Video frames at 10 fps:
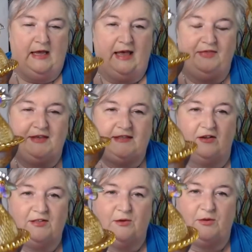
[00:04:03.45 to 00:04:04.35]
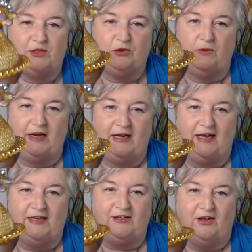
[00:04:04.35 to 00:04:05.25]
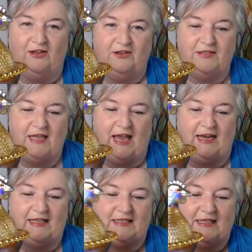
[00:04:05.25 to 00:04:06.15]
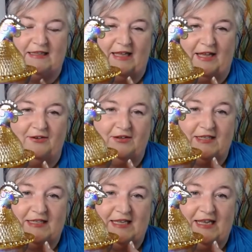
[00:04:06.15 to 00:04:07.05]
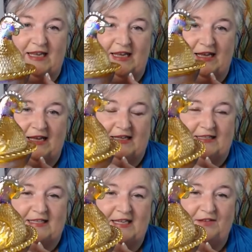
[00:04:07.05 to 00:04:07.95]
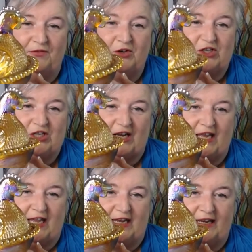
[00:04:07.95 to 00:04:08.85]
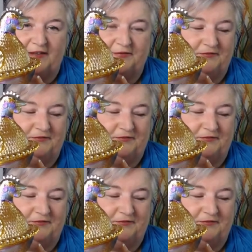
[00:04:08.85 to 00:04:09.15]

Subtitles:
And this also is $29 and it's the letter C. C for chicken.